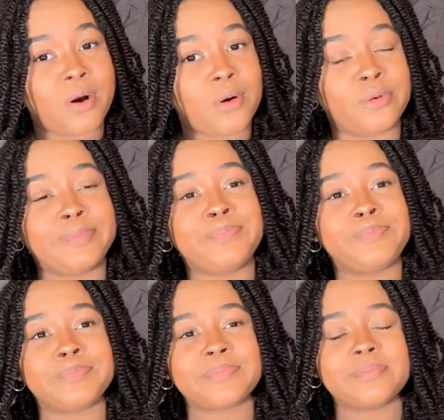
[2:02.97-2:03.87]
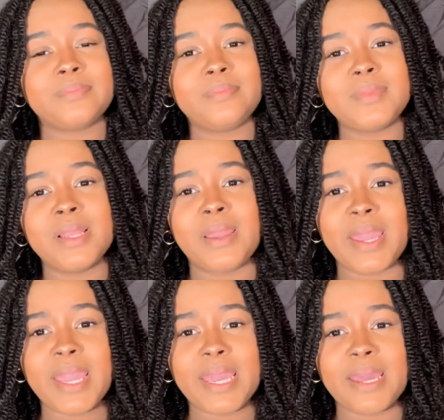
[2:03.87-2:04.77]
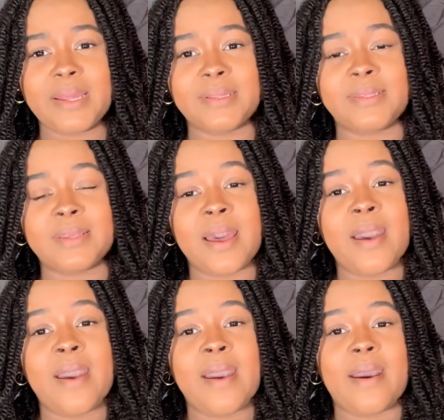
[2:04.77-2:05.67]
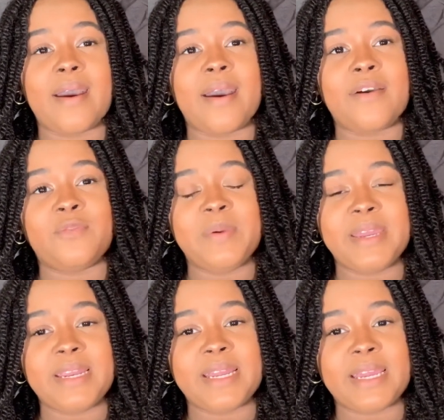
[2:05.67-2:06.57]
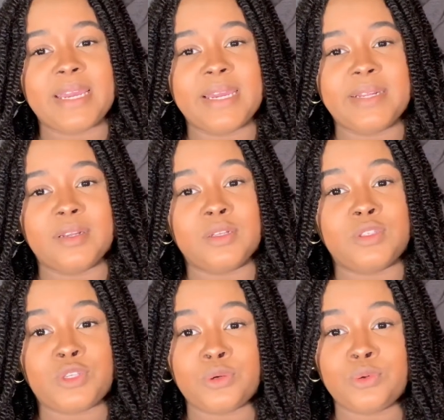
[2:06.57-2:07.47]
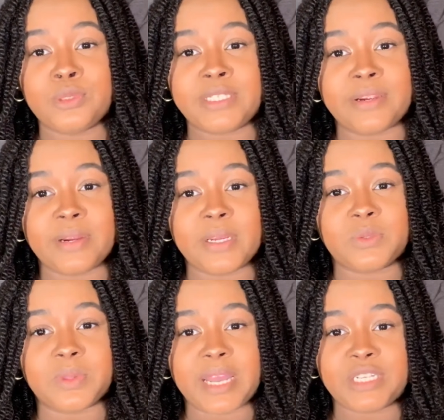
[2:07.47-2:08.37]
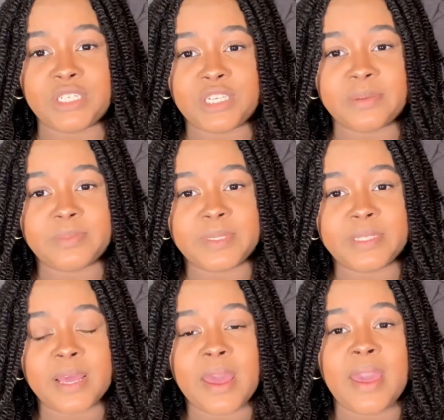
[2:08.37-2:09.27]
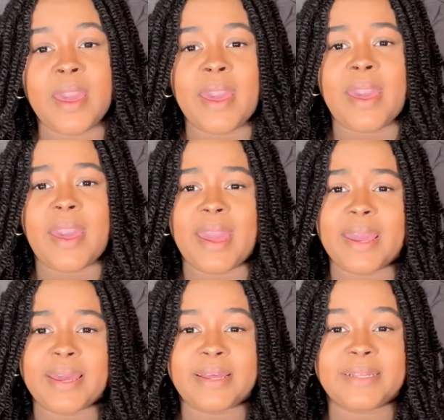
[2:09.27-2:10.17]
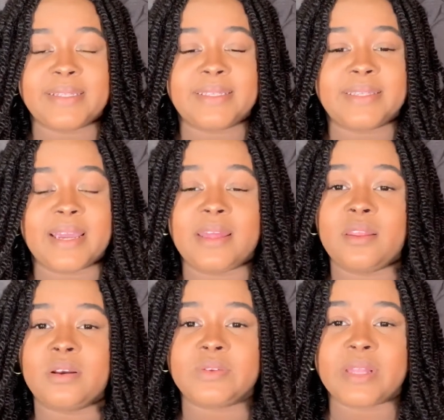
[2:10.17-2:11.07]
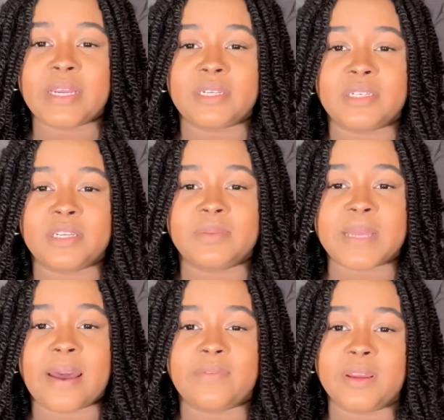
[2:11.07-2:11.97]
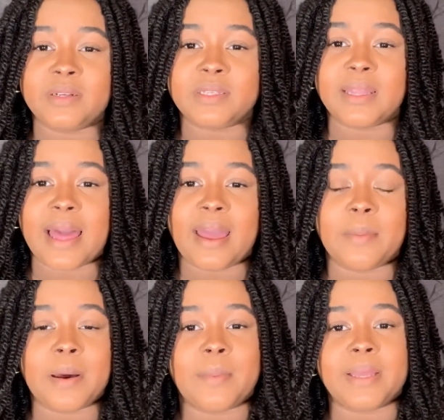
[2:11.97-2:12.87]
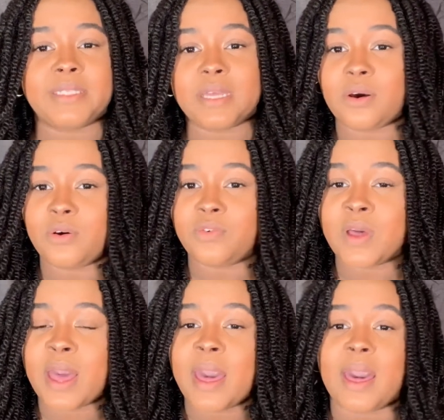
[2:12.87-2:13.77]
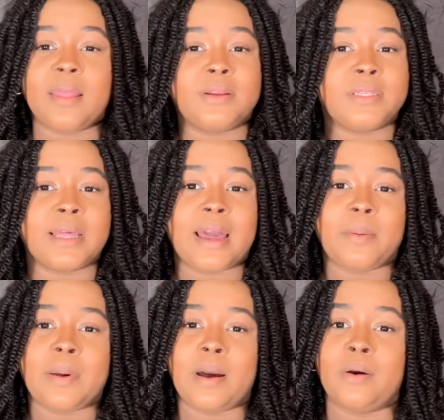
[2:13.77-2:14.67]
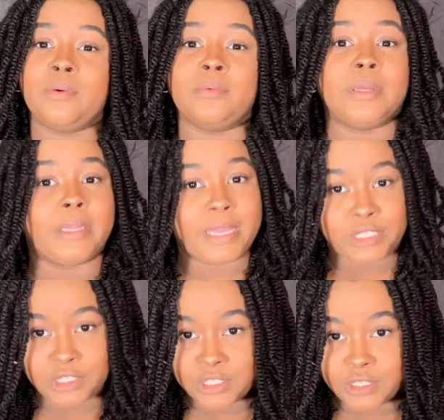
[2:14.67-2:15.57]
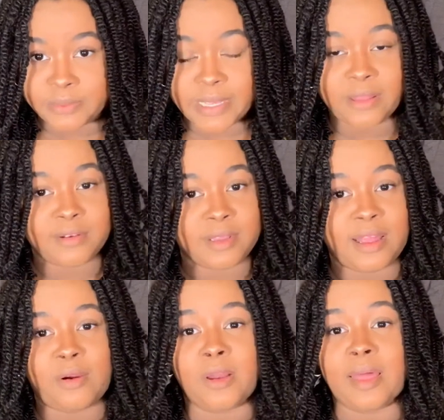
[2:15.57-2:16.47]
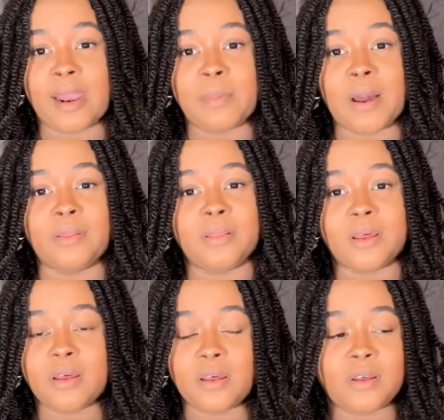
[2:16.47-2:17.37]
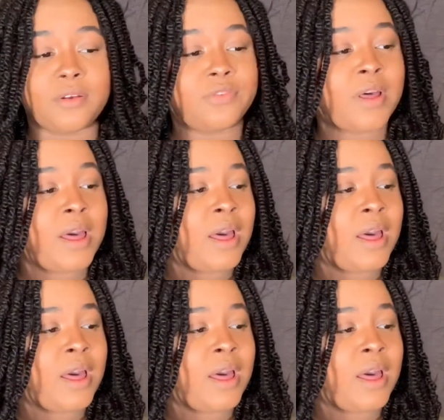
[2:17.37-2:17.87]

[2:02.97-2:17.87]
old, and I've been in 2 serious relationships. And in those relationships, I've learned a lot about myself. I learned a lot about relationships. I learned a lot about love,